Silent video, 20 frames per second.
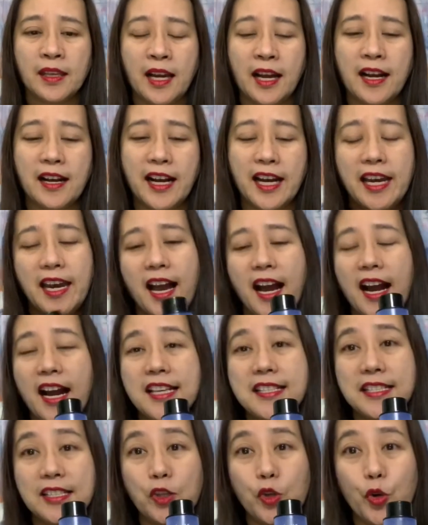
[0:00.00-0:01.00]
kaya nga
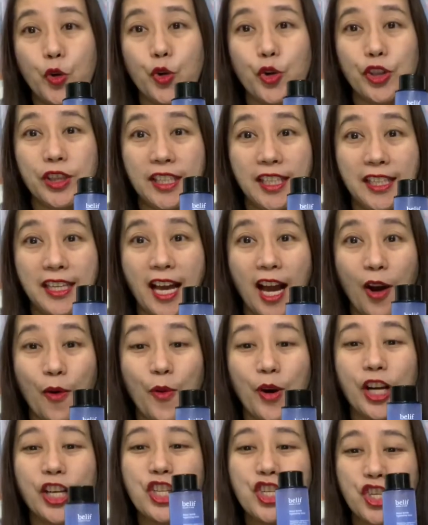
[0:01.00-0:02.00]
siguro
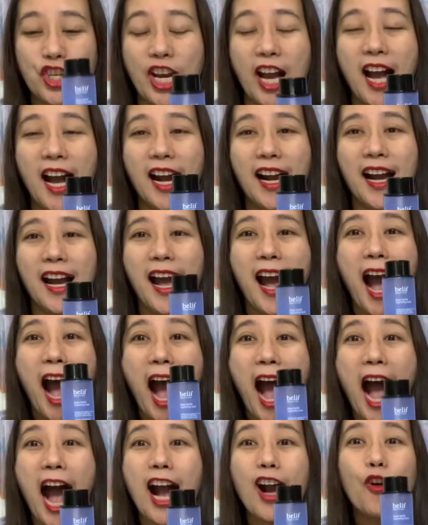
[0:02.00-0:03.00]
tinawag siyang
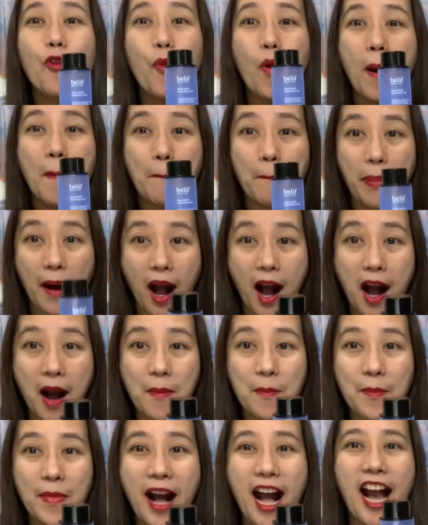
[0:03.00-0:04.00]
Aqua
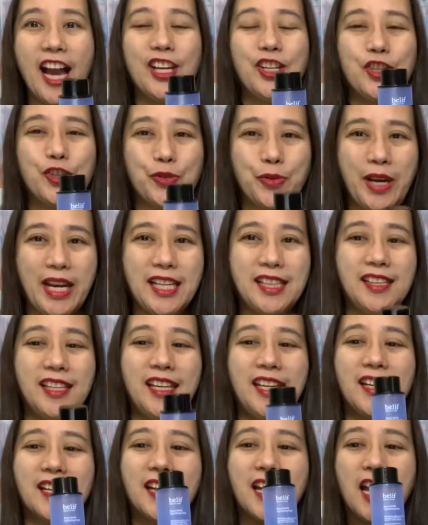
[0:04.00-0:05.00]
Balm
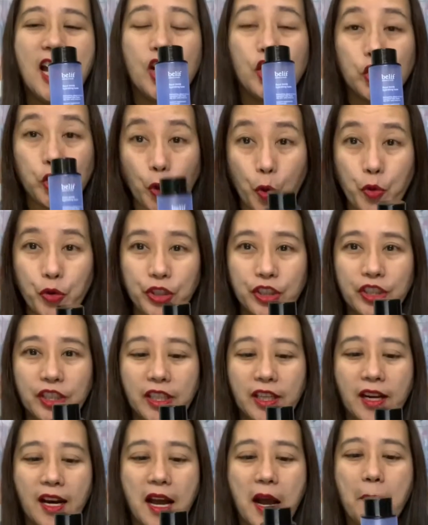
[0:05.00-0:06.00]
Hydrating Toner.
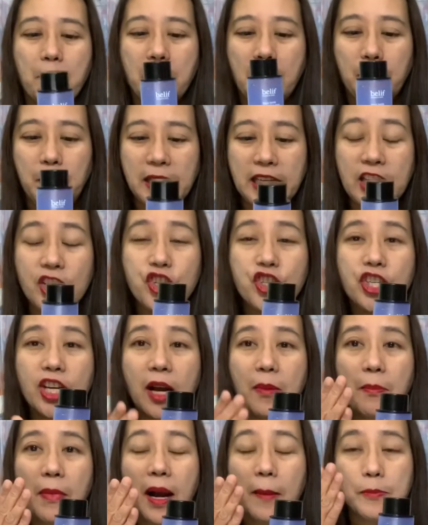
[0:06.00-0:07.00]
Mabilis siya
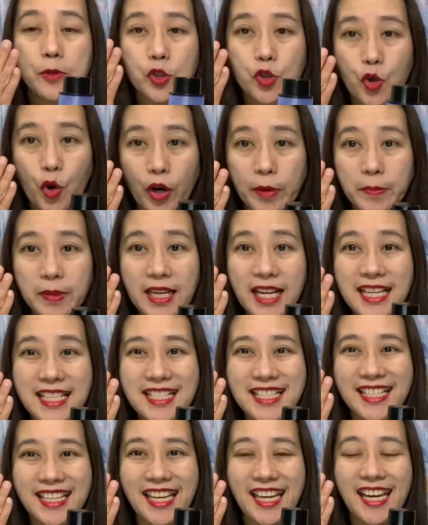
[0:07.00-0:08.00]
ma-absorb ng
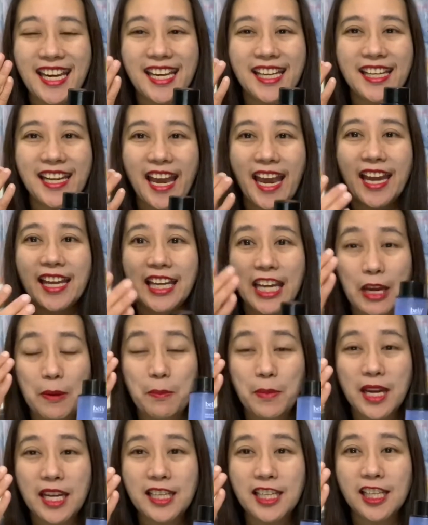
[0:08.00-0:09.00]
skin and
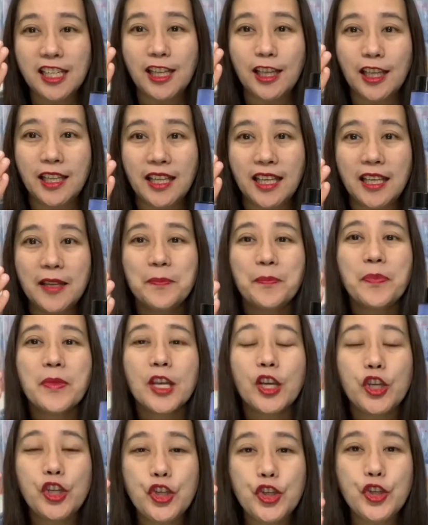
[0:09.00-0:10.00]
immediately
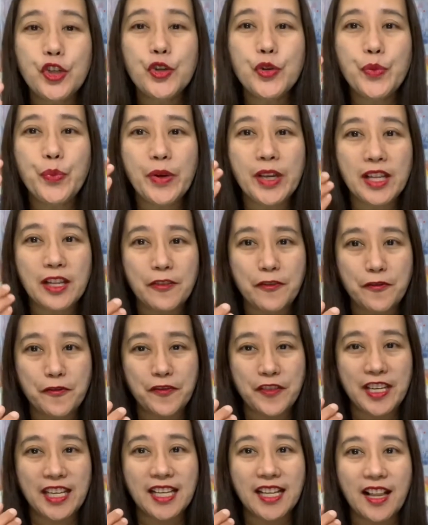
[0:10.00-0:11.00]
you will
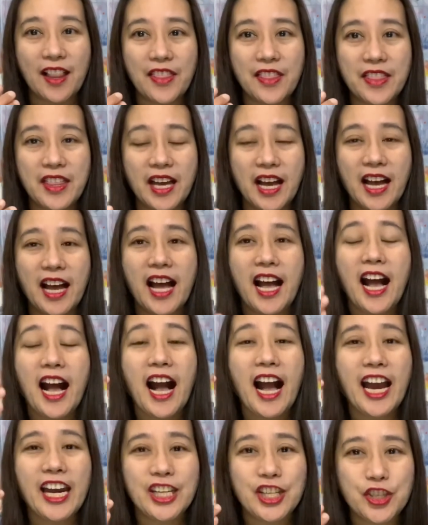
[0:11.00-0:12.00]
feel the
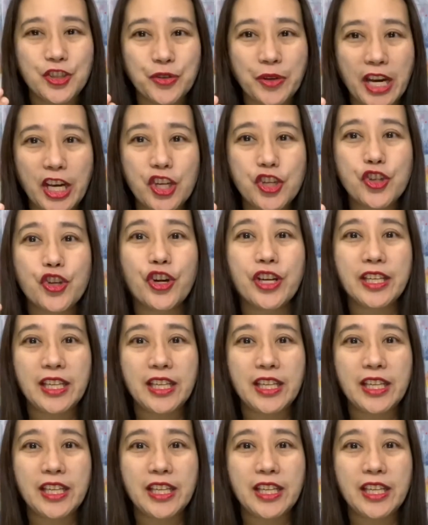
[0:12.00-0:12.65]
hydration